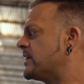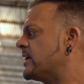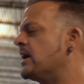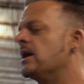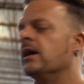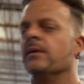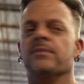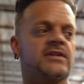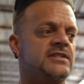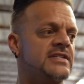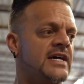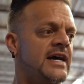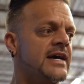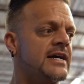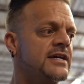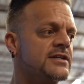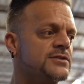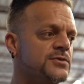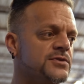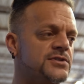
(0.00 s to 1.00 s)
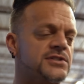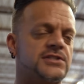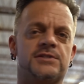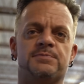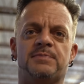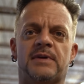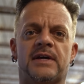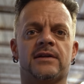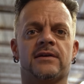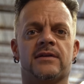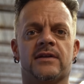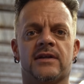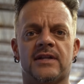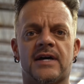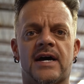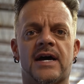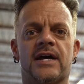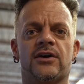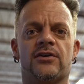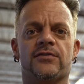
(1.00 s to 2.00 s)
the tires will spin on the
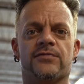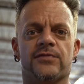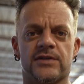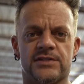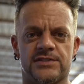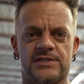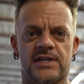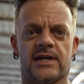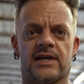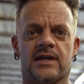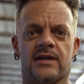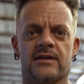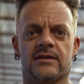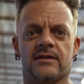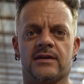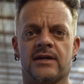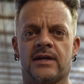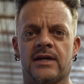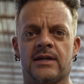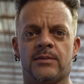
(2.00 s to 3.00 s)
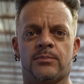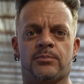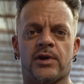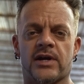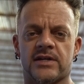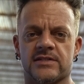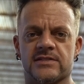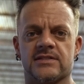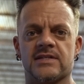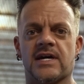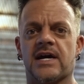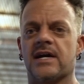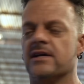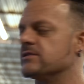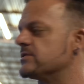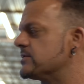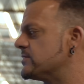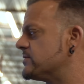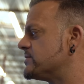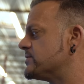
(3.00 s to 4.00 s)
dyno for a second and breaks the
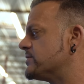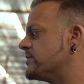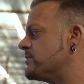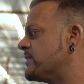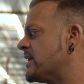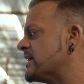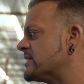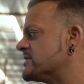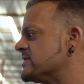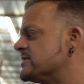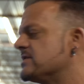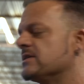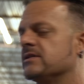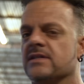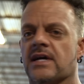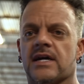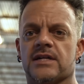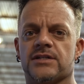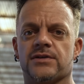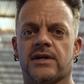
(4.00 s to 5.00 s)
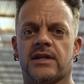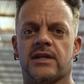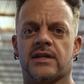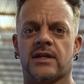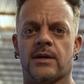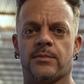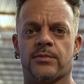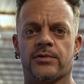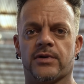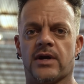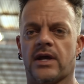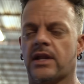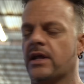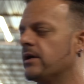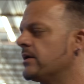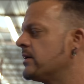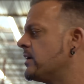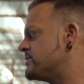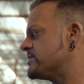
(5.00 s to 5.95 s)
tires loose. So it makes this exaggerated number right here.